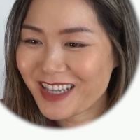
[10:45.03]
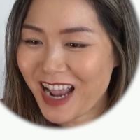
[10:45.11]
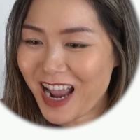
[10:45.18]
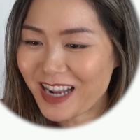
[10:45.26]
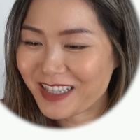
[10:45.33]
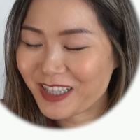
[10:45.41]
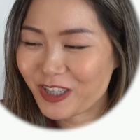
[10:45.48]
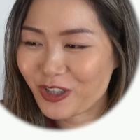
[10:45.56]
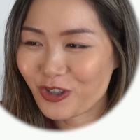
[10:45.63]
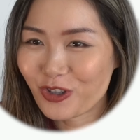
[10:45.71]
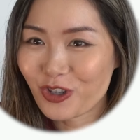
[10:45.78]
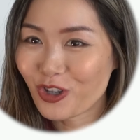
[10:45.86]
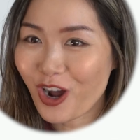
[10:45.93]
that's
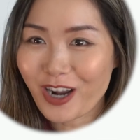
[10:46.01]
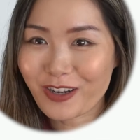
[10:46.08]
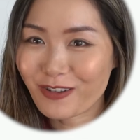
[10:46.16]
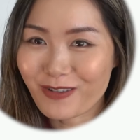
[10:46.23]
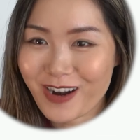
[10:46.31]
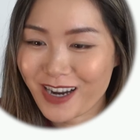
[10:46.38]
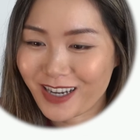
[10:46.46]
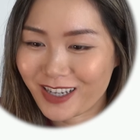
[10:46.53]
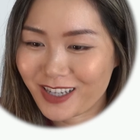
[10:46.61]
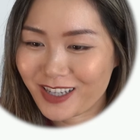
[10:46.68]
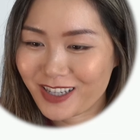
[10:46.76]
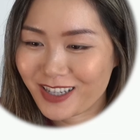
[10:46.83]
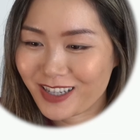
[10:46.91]
not right.